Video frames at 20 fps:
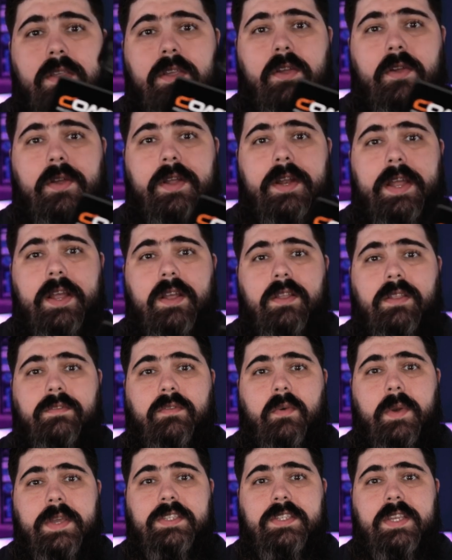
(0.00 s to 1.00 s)
you're going to hear the
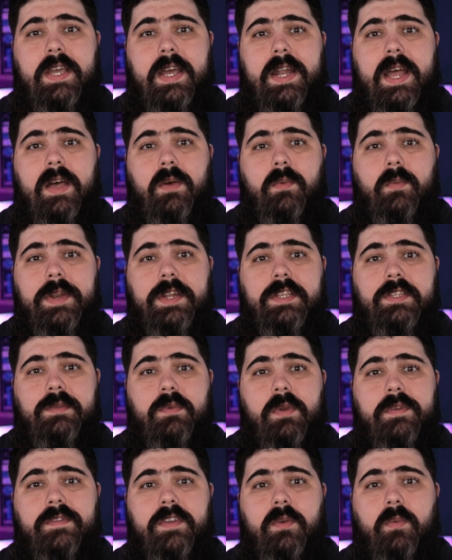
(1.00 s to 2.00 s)
voice cut out when it's
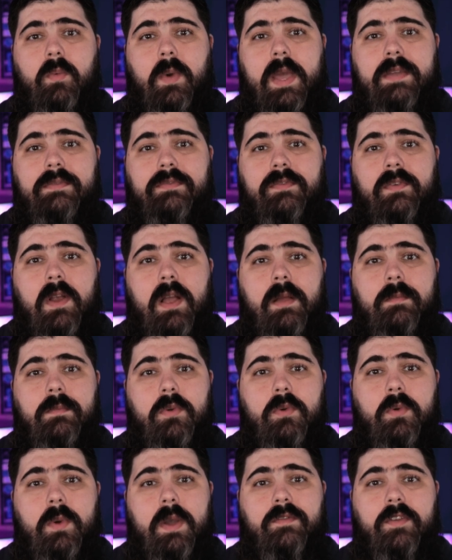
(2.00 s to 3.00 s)
moving away from
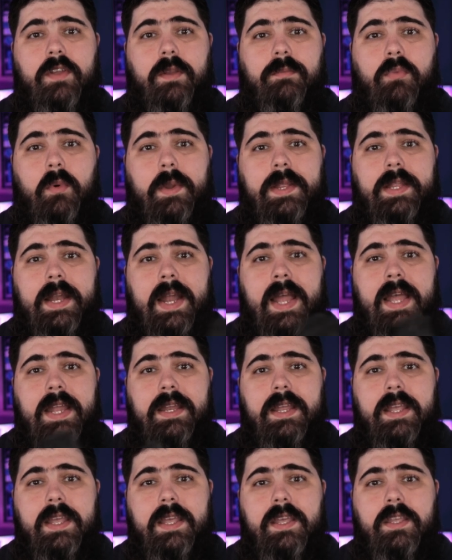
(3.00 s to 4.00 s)
whoever you're pointing it
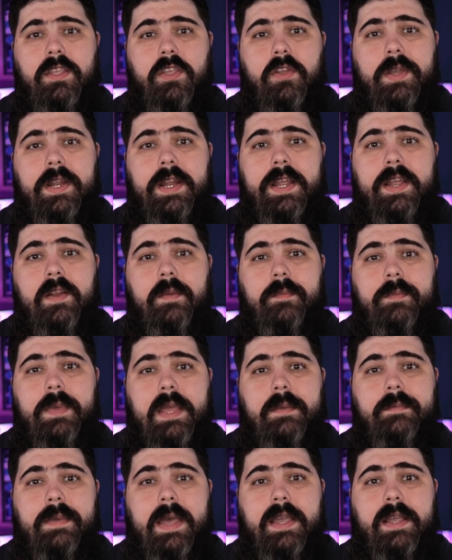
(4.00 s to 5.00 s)
at. You're going to hear it
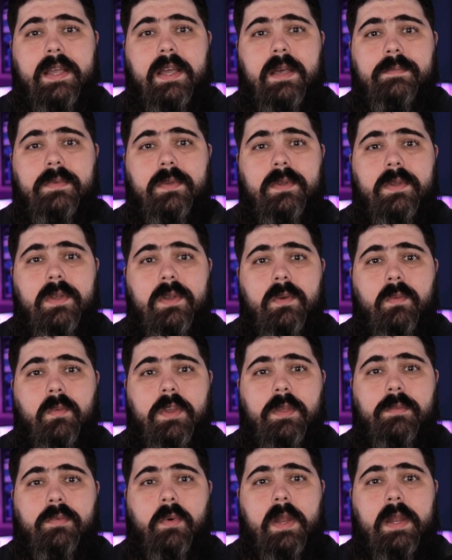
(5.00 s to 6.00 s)
pick back up
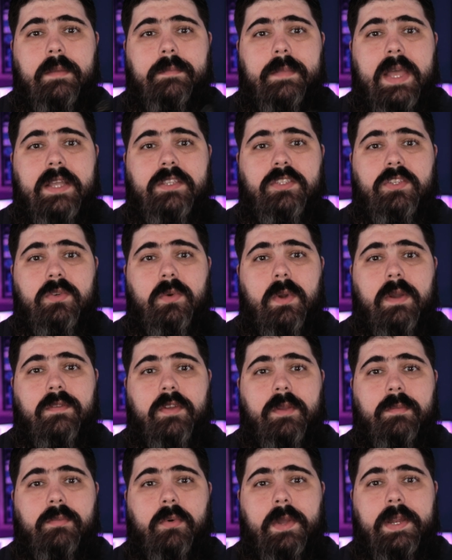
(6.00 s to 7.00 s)
when you point it back to
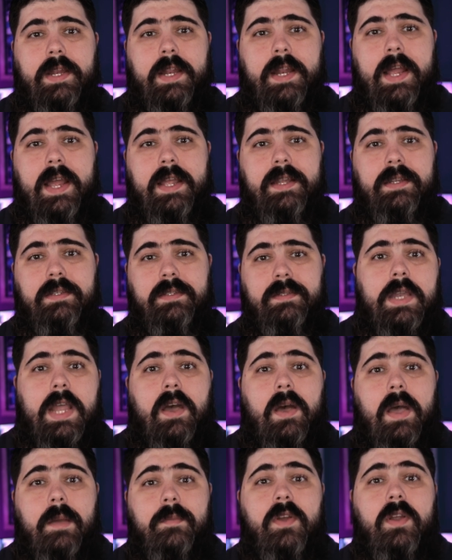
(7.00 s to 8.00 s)
whoever you're pointing it at.
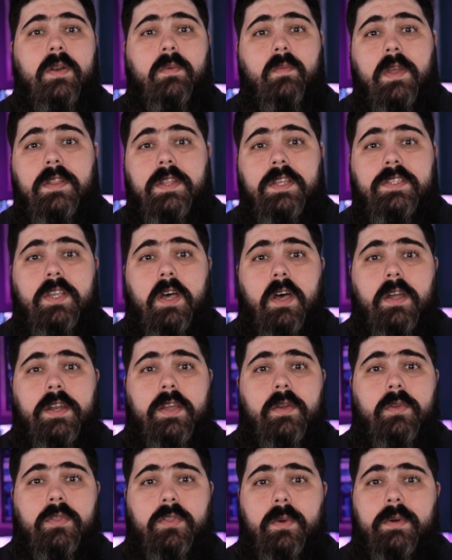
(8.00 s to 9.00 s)
Now, I'm going to run this
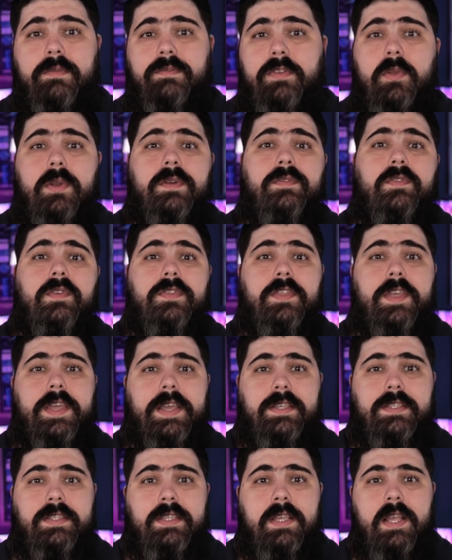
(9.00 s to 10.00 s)
audio through a few different
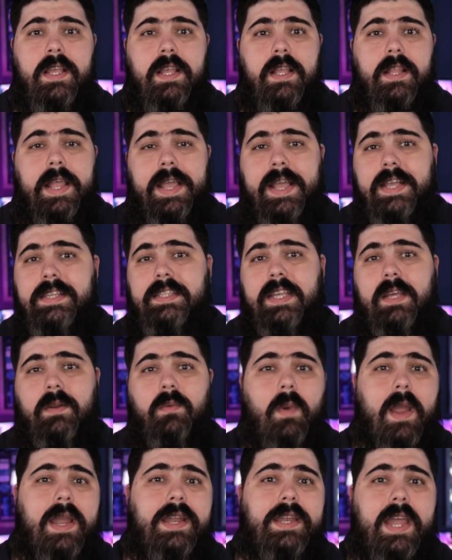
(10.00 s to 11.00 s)
things. Like I said,
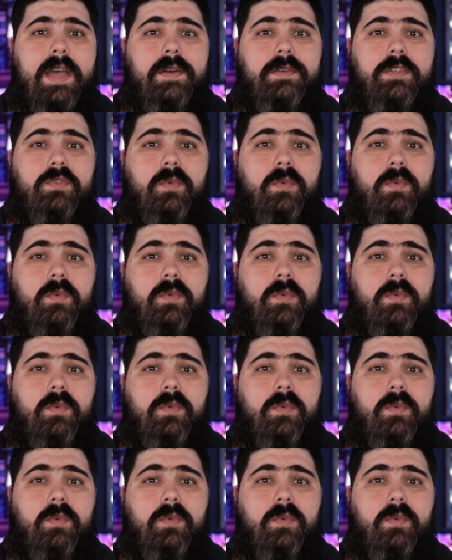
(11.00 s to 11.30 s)
right now